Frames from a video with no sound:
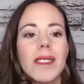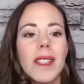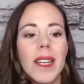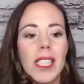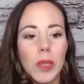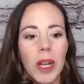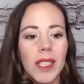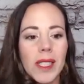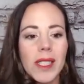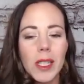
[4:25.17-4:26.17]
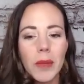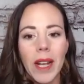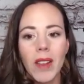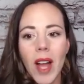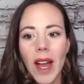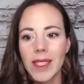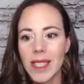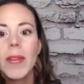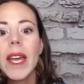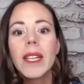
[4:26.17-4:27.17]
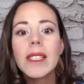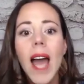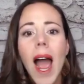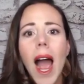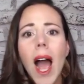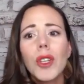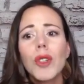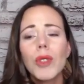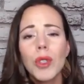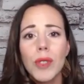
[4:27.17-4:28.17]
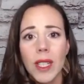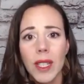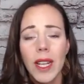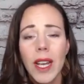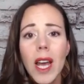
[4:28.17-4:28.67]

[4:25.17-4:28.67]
express this to my clients, it's how you use it.